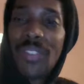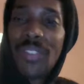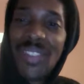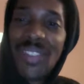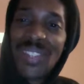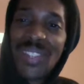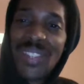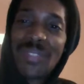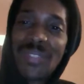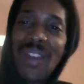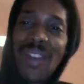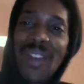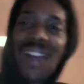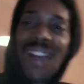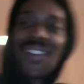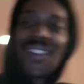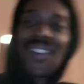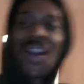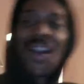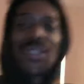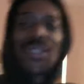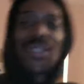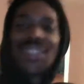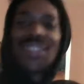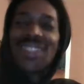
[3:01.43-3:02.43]
55
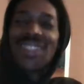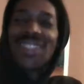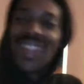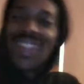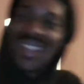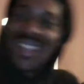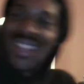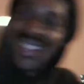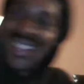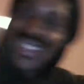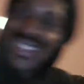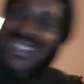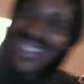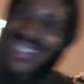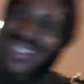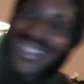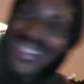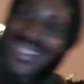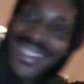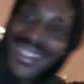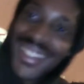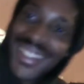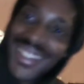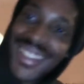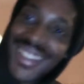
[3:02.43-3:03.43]
hours a day.
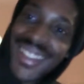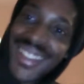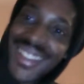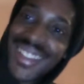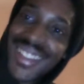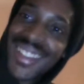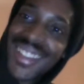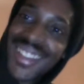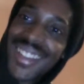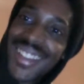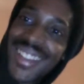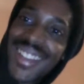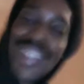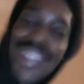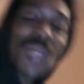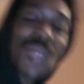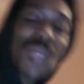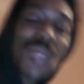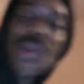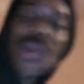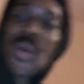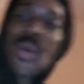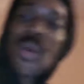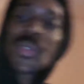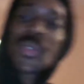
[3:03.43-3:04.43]
Come
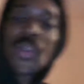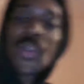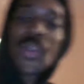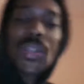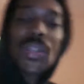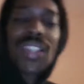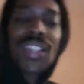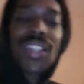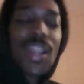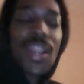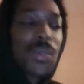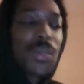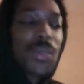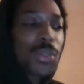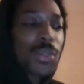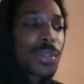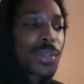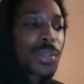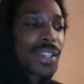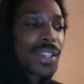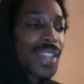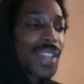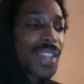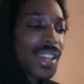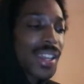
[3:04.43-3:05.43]
on. So it's like when you
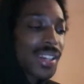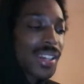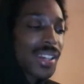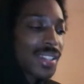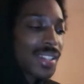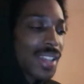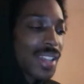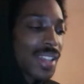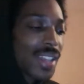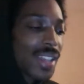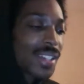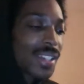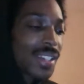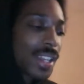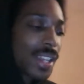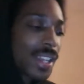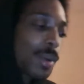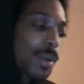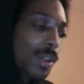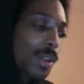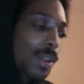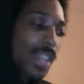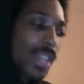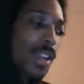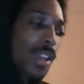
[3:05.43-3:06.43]
look at it, it's like, damn,
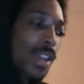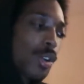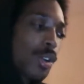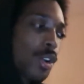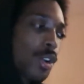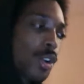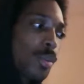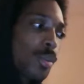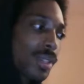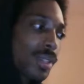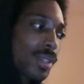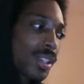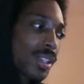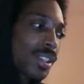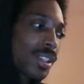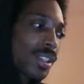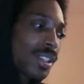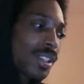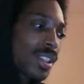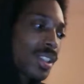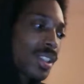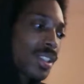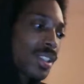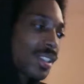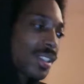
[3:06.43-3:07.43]
okay, hold on. But look at
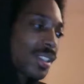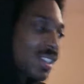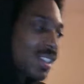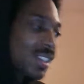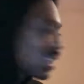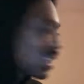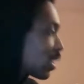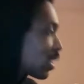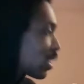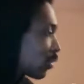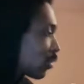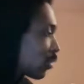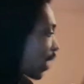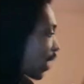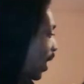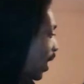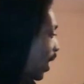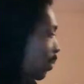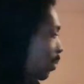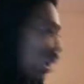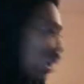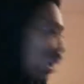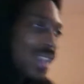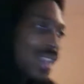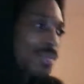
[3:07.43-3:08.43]
this. This nigga's flying
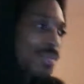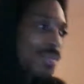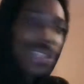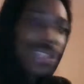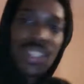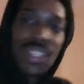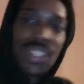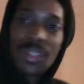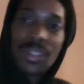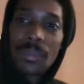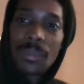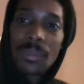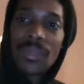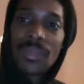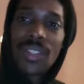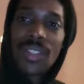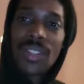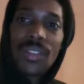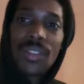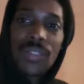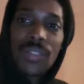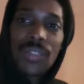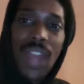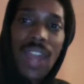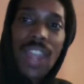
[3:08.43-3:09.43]
past me and
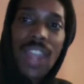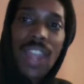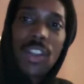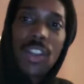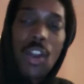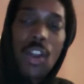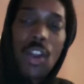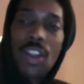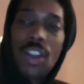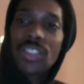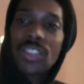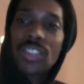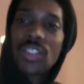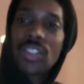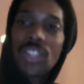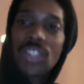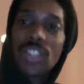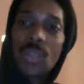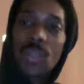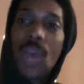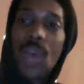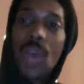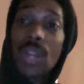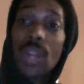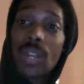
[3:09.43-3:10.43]
flying cars and shit.
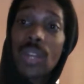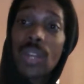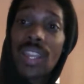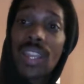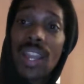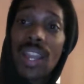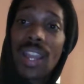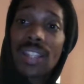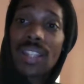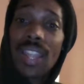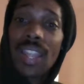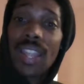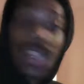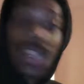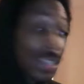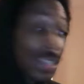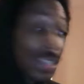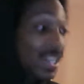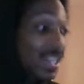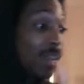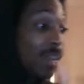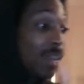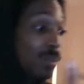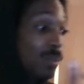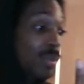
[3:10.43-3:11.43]
Why do they got that? Because
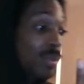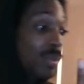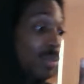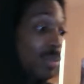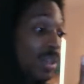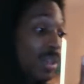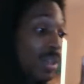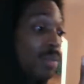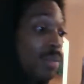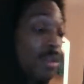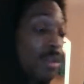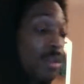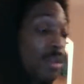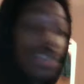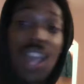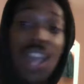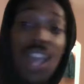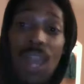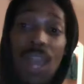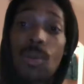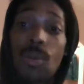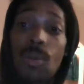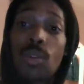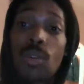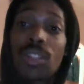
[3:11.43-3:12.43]
they spending more
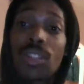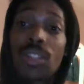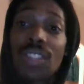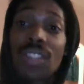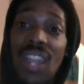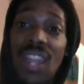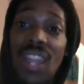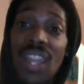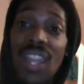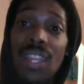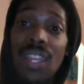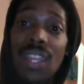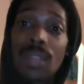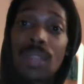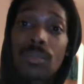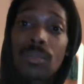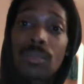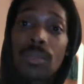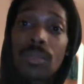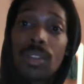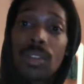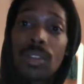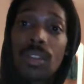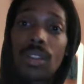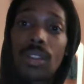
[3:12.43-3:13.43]
time on the game,
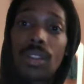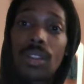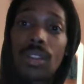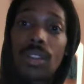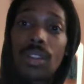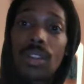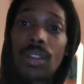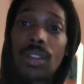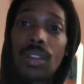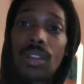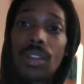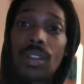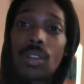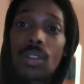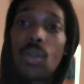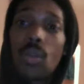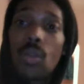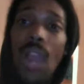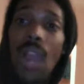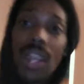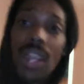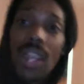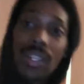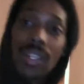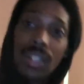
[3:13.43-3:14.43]

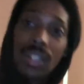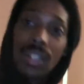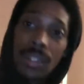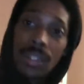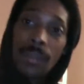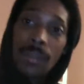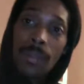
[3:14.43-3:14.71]
grinding,